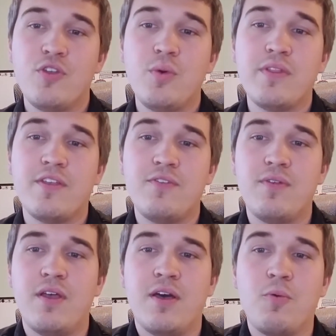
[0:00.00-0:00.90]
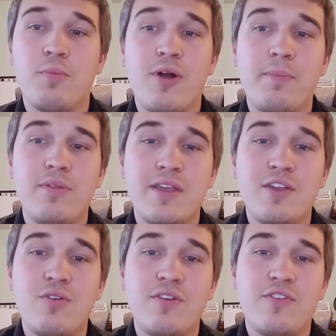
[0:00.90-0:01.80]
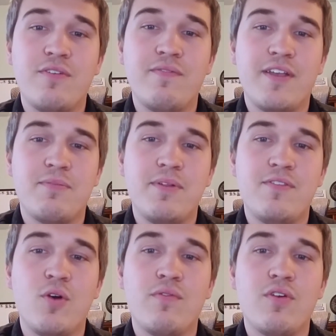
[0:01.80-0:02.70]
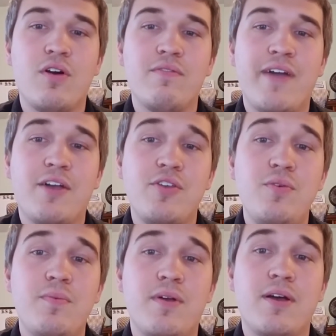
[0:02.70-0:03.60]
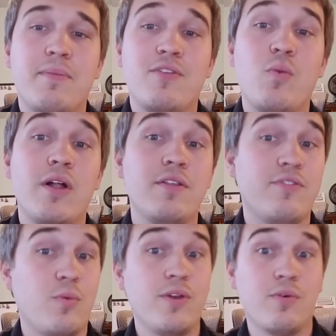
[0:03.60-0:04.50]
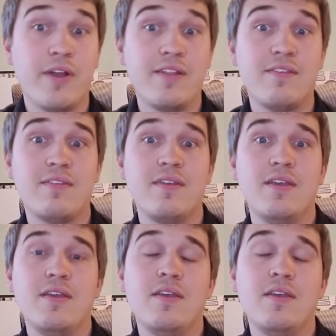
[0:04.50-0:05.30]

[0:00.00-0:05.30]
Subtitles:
Doing this will properly increase your investment's overall value as well as the rental rates.